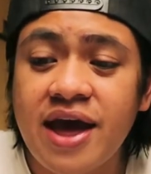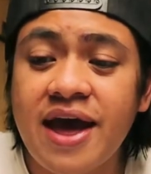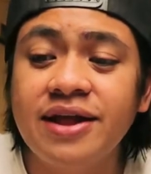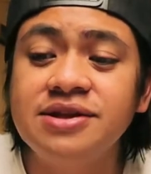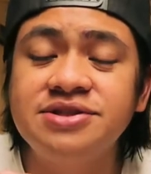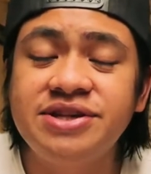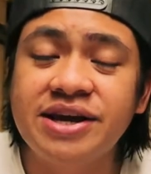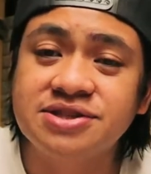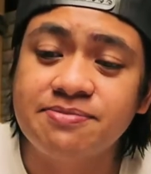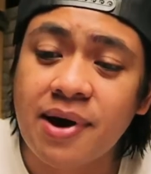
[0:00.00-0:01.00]
And
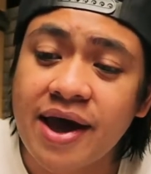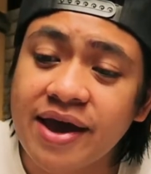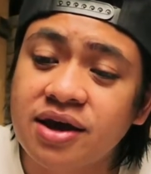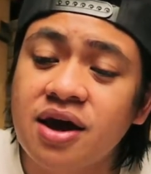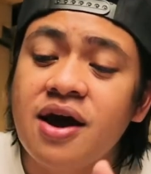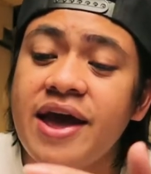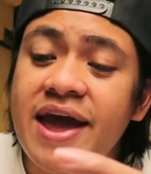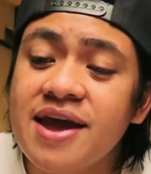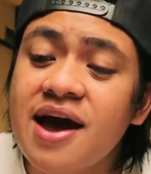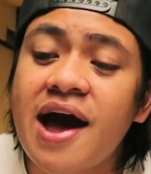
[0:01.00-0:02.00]
6-mic
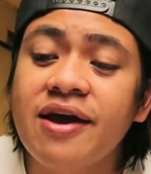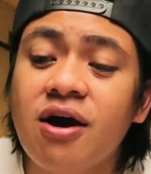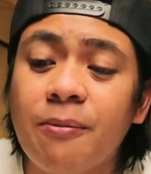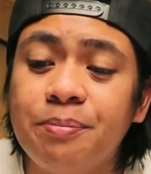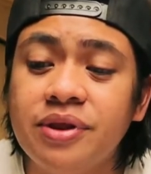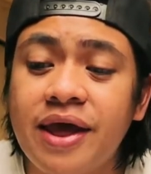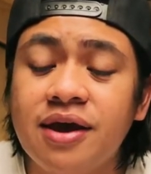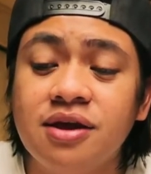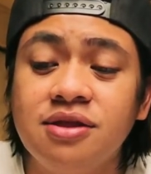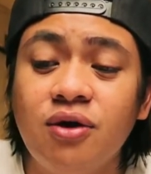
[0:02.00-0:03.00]
AI
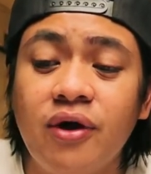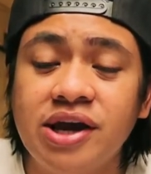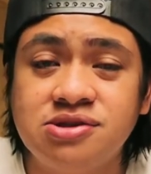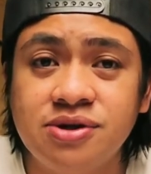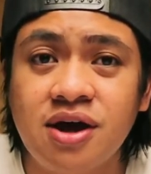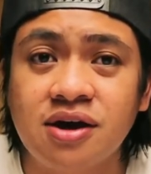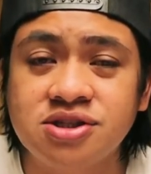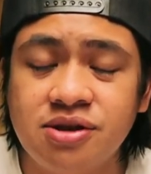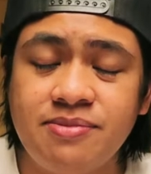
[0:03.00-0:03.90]
uplink noise reduction.